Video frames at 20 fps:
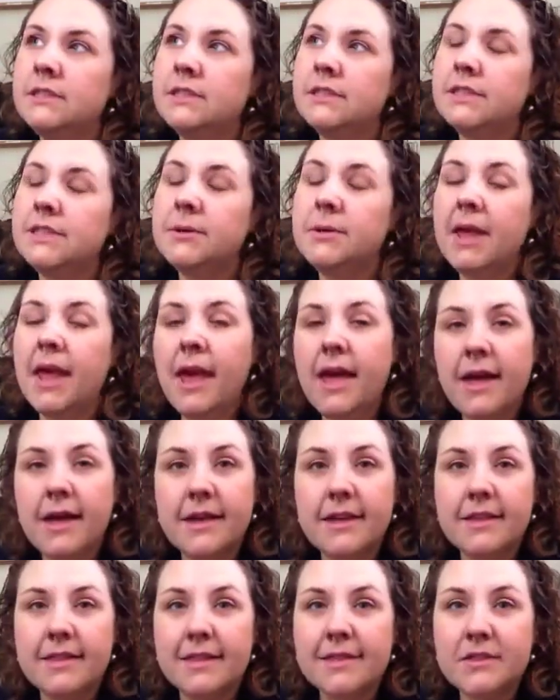So yeah,
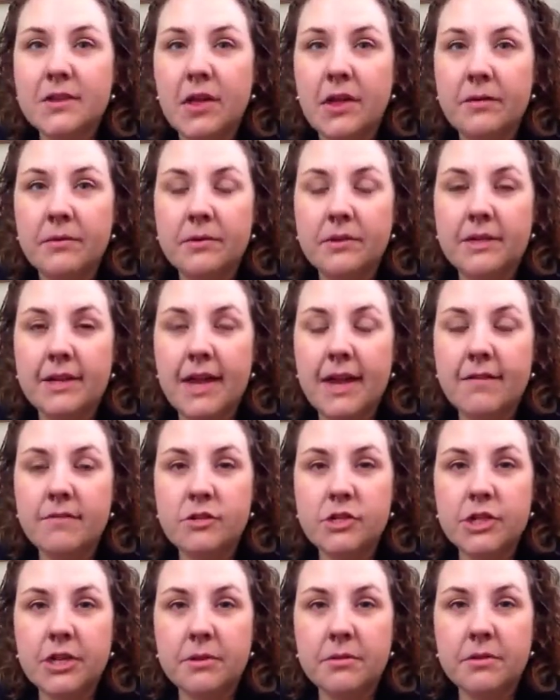that's all I really have to
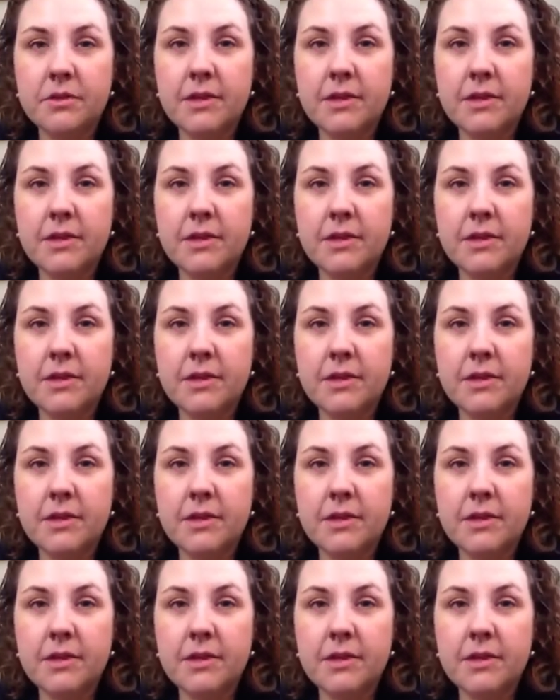share with